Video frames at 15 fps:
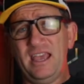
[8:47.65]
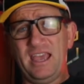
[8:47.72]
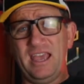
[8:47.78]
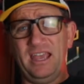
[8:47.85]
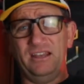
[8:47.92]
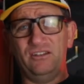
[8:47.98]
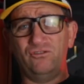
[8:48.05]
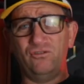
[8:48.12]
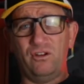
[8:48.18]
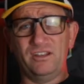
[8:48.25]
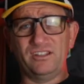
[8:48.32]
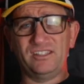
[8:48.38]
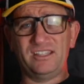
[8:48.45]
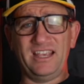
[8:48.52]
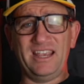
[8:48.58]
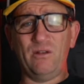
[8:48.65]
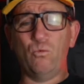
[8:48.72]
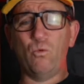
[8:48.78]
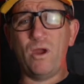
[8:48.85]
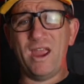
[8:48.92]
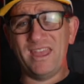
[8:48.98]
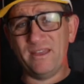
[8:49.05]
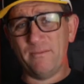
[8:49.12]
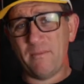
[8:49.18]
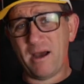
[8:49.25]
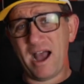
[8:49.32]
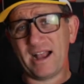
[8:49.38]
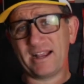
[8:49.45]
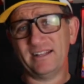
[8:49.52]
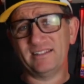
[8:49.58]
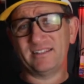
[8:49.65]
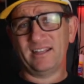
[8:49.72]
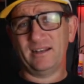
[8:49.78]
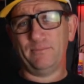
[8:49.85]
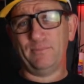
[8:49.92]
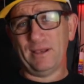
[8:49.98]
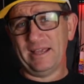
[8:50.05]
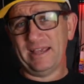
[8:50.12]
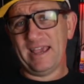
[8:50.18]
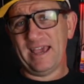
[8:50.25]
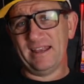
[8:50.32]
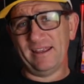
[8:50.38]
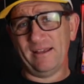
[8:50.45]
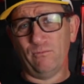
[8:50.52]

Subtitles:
and trying to see where the market's going to play out